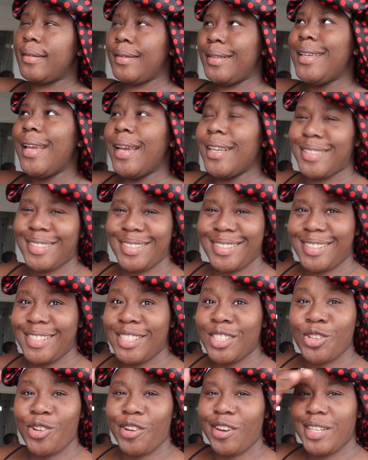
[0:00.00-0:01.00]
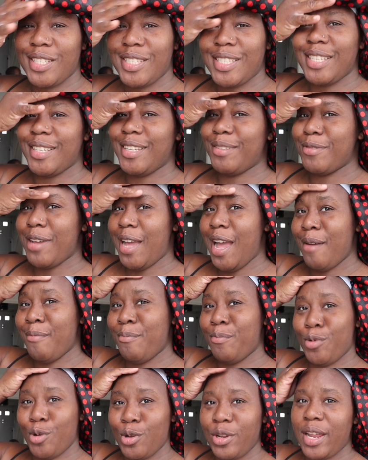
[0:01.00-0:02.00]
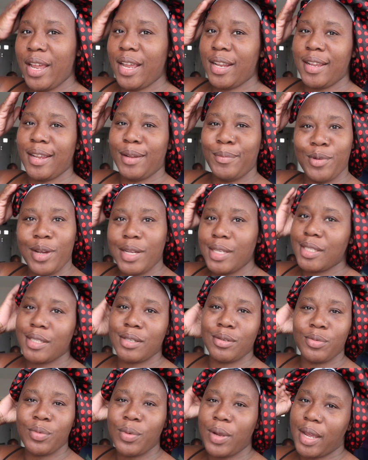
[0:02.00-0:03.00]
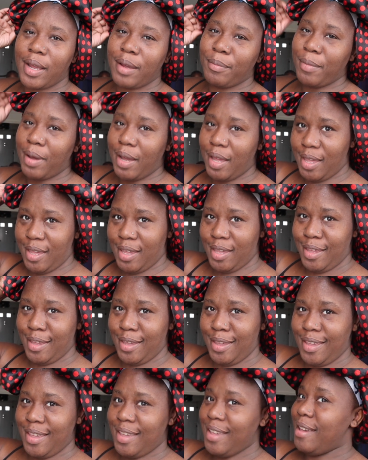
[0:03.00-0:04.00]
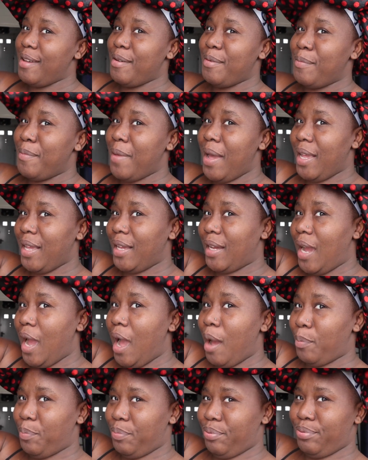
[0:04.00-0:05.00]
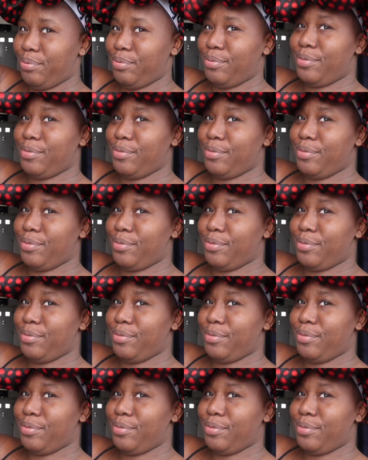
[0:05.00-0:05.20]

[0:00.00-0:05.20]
Yes, it's crazy. I'm bald headed, but I still wear my cap.